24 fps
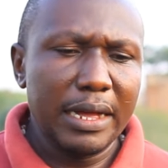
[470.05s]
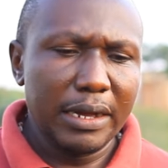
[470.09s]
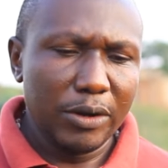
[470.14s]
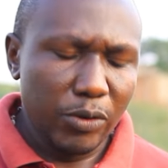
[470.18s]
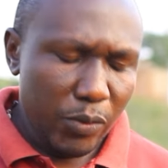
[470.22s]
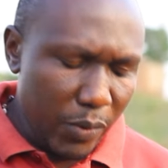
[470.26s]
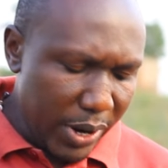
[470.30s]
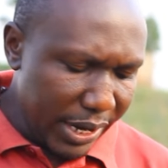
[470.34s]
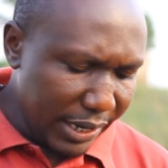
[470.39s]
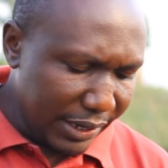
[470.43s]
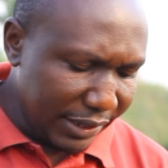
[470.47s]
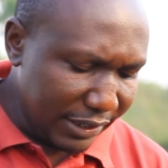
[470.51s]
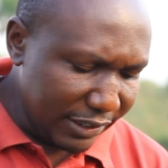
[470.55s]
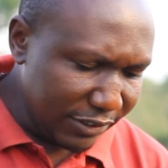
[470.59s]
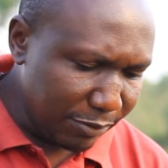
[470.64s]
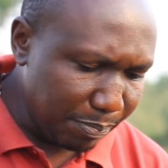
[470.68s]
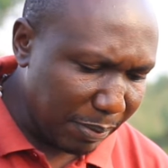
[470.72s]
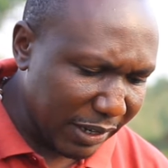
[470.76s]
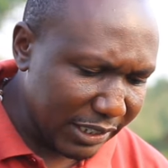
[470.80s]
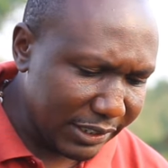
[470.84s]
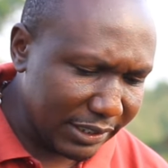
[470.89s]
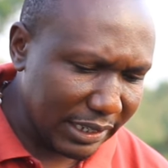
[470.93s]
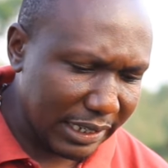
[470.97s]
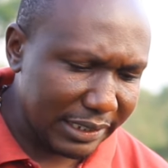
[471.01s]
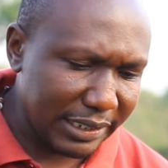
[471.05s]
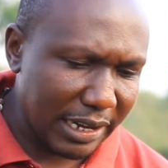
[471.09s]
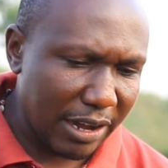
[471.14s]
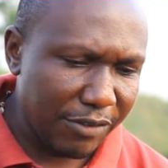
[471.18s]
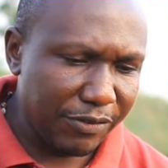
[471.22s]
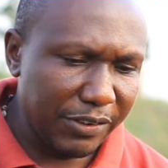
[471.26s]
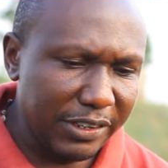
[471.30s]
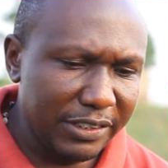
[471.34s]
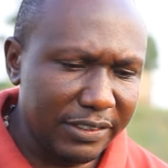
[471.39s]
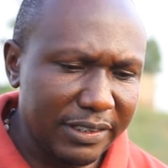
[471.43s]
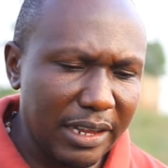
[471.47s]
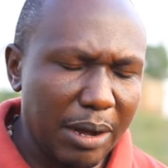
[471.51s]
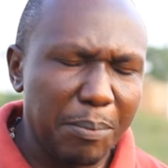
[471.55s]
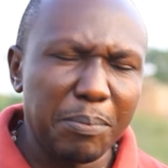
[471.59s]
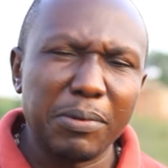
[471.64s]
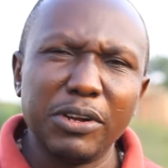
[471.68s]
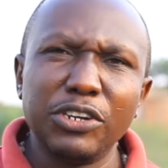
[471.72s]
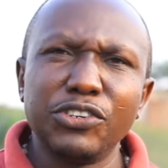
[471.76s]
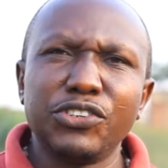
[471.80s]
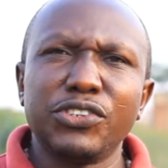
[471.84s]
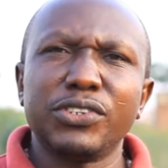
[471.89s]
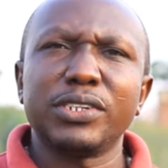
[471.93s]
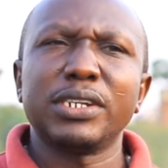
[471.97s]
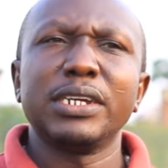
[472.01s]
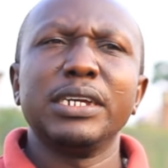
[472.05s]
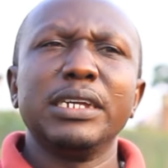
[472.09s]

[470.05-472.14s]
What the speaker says: when these pastures have established,